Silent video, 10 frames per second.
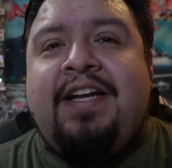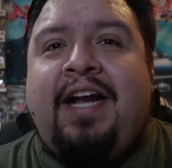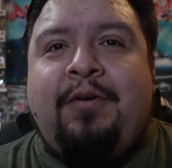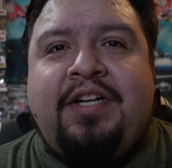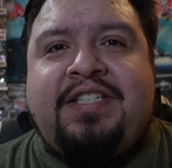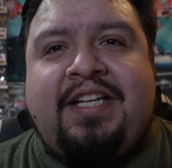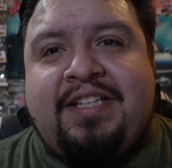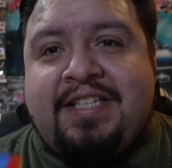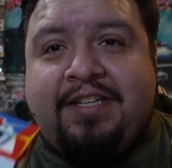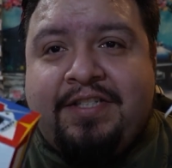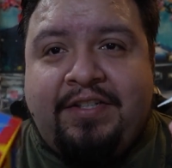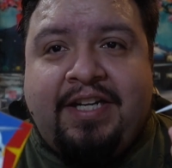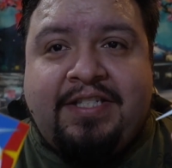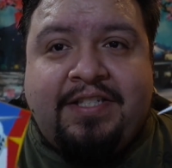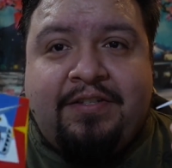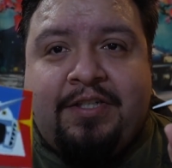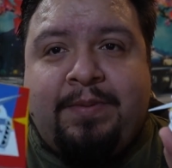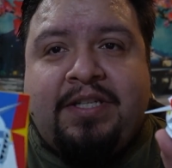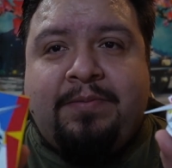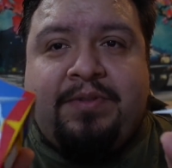I wanted to get this out to you guys as soon as
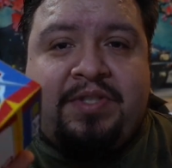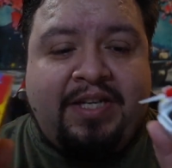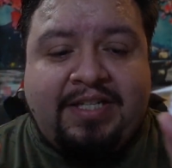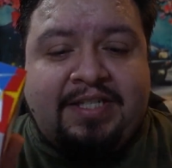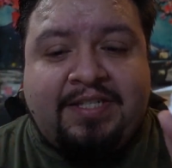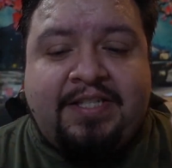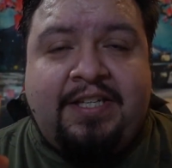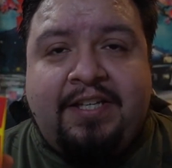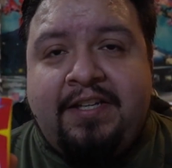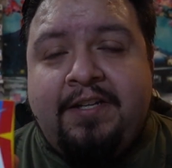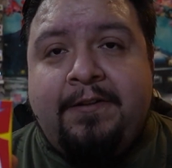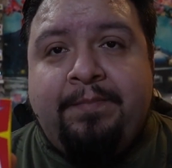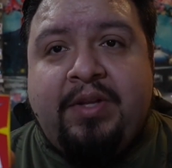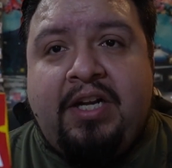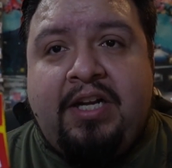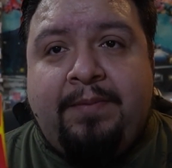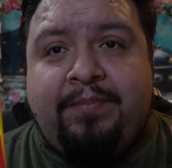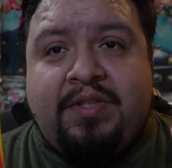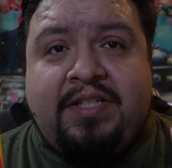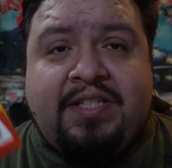possible so you guys could see,
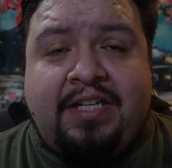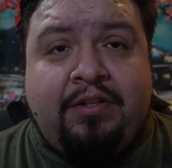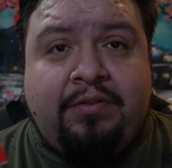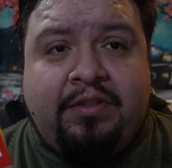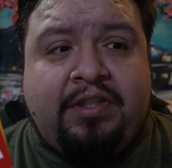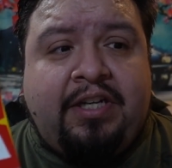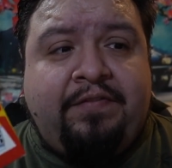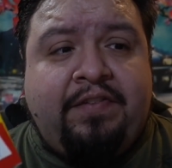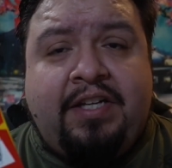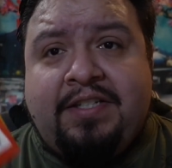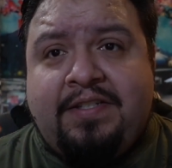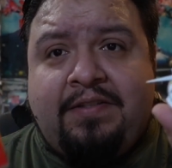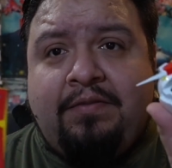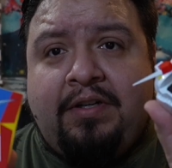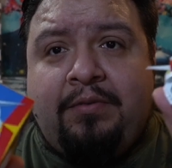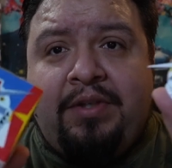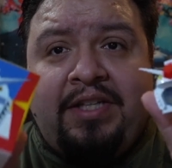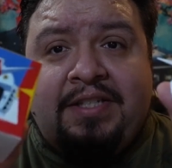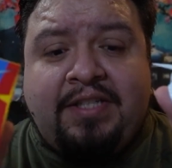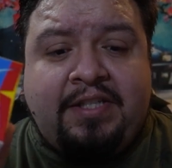since I know a lot of us are
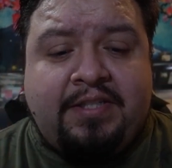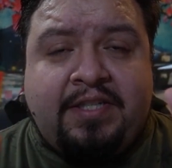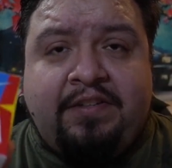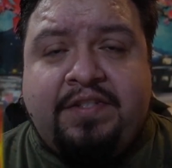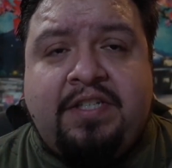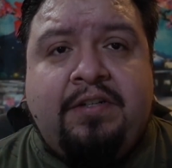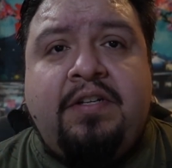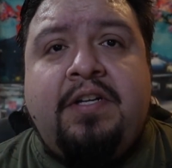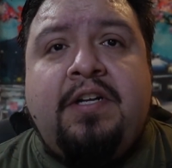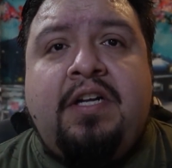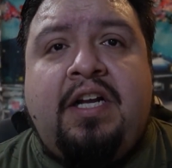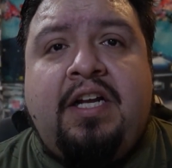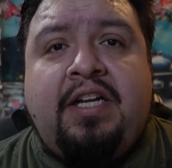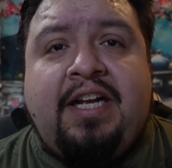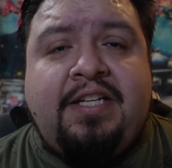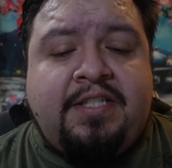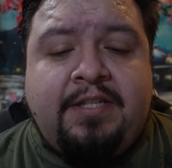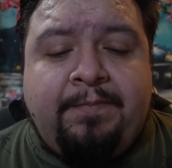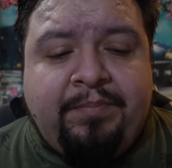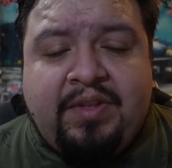really into this stuff. So
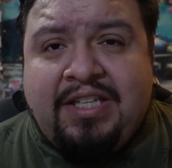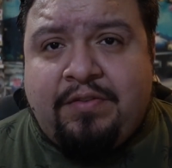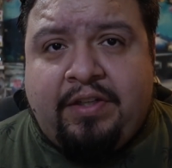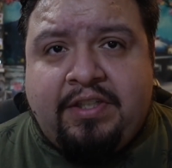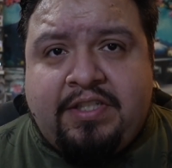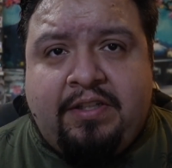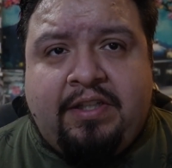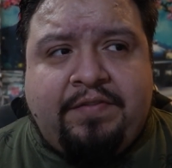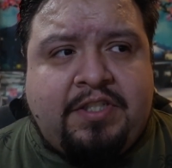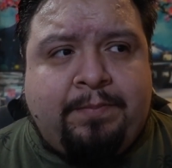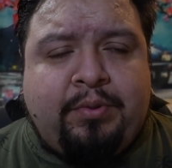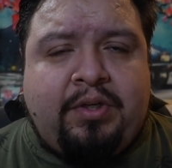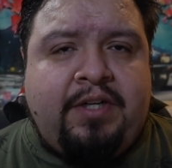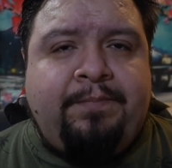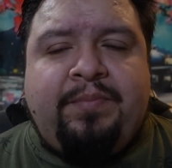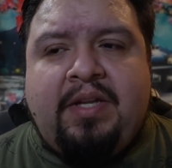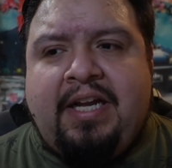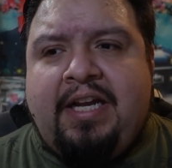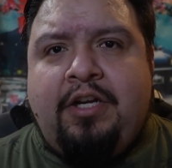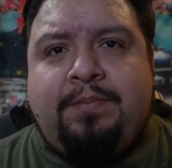guys, thanks for all this love and support.
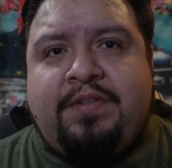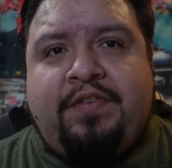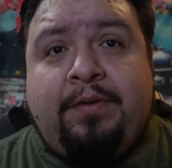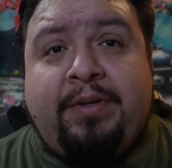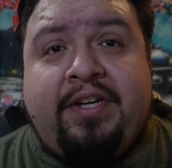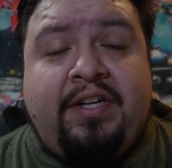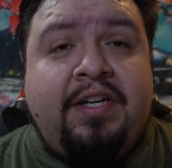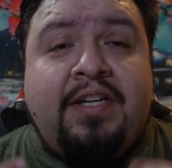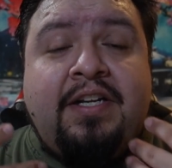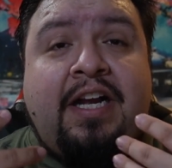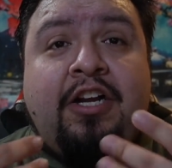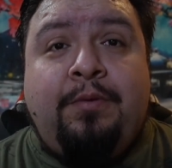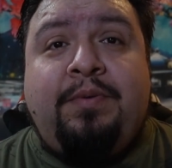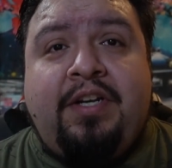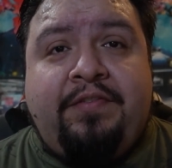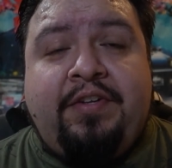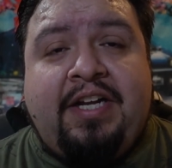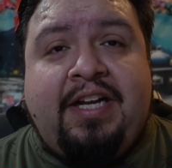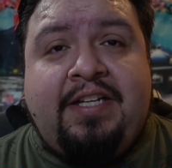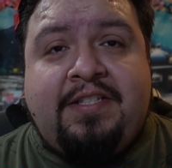I hope to feel better. I hope none of you
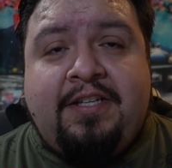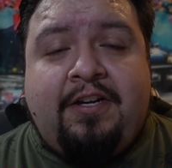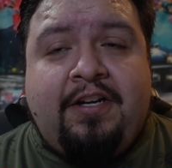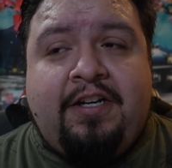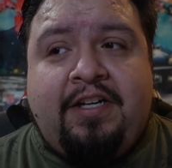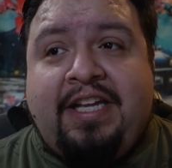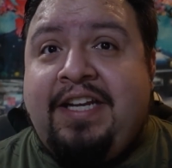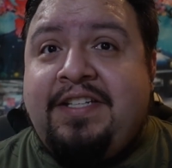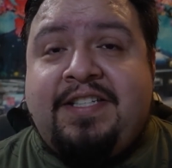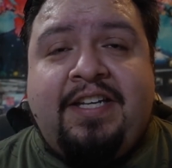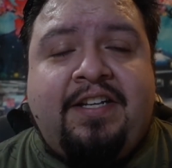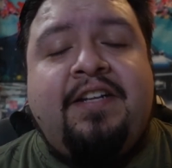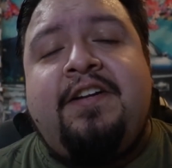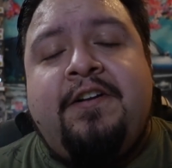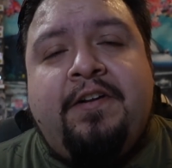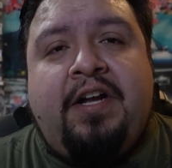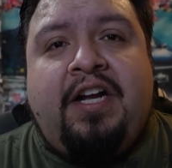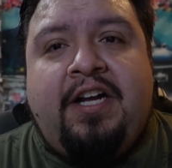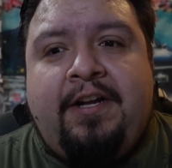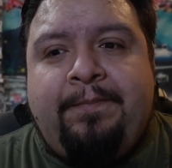guys are getting sick.
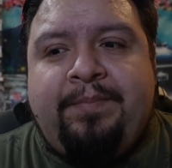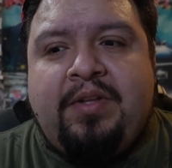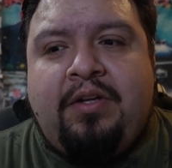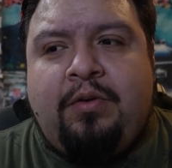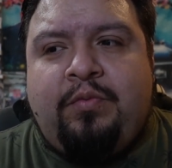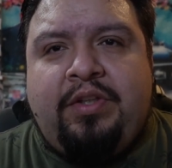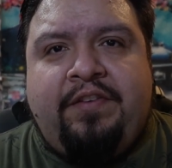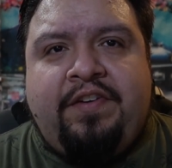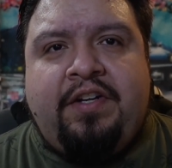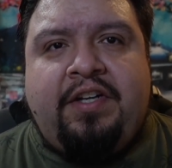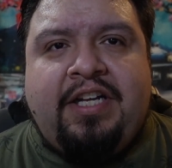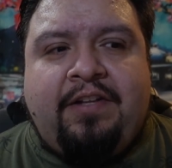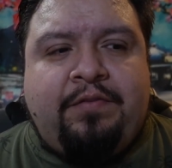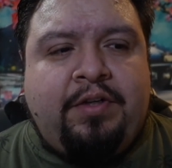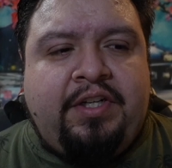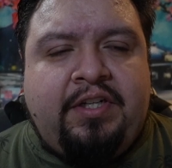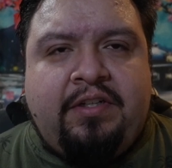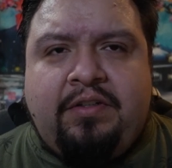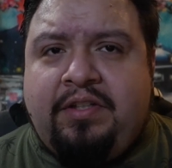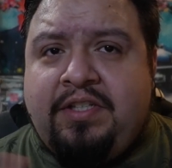Hopefully if you're in
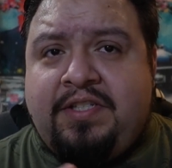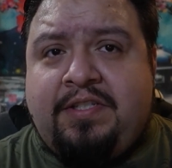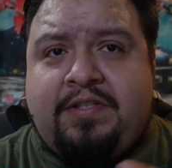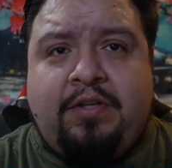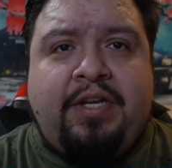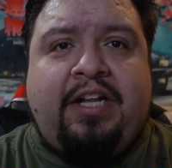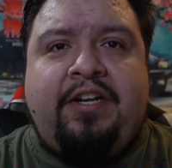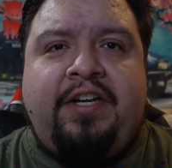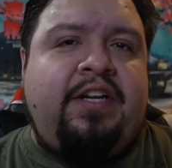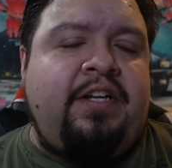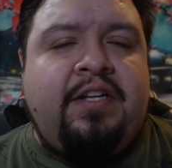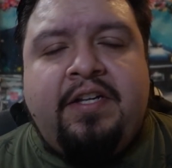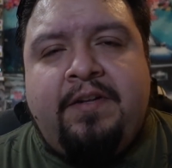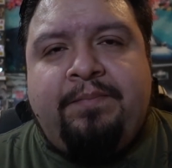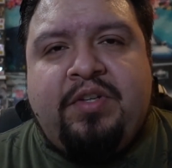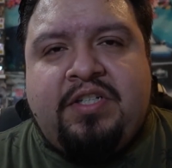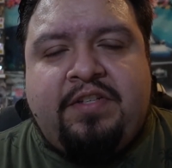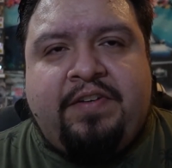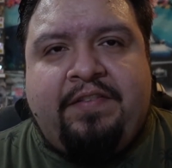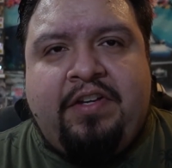California, the SoCal area, you're
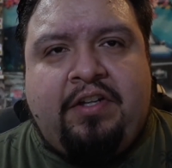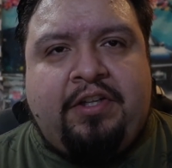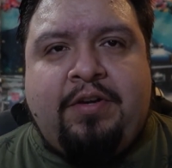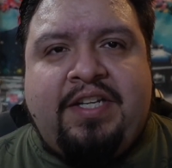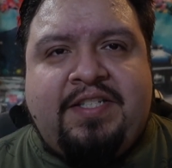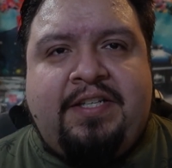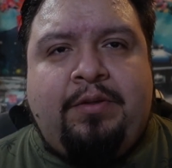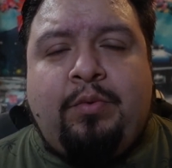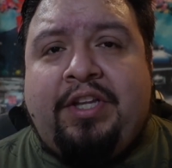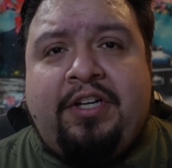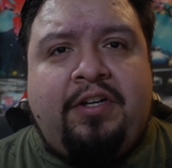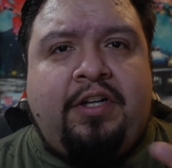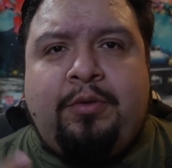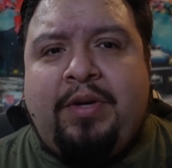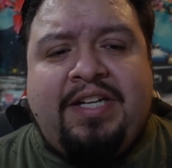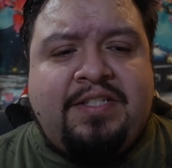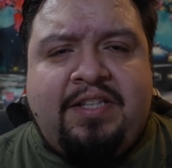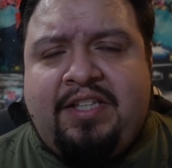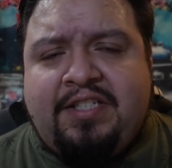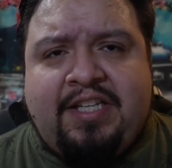surviving all the crazy weather, all the rains
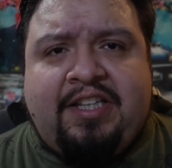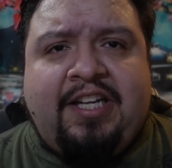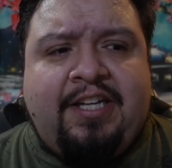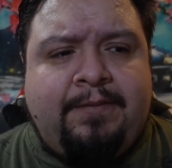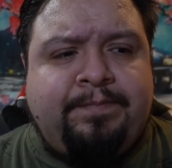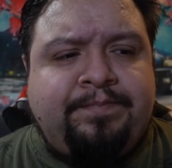and things like that.